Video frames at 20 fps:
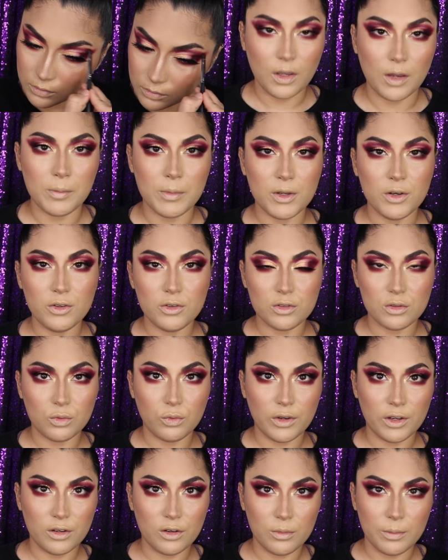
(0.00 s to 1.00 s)
I'm gonna use
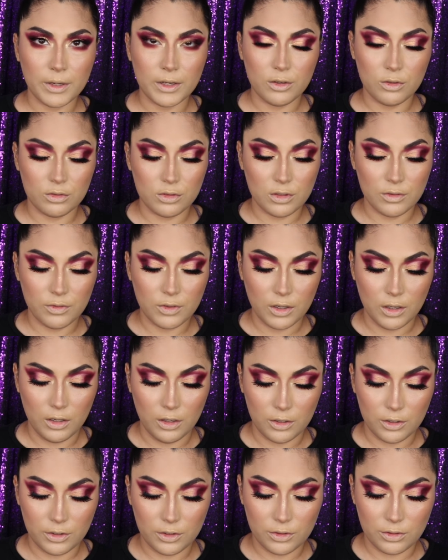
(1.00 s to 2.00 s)
Fuego by Dose of
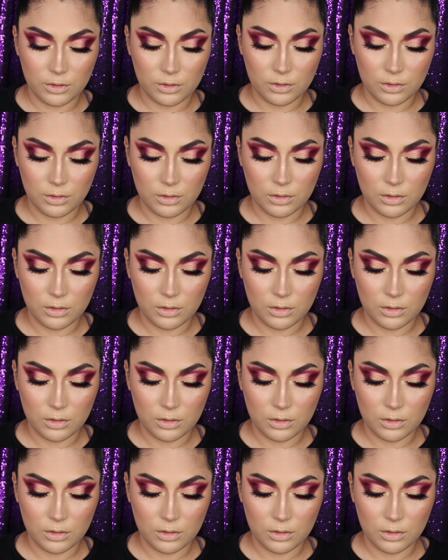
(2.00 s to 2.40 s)
Colors,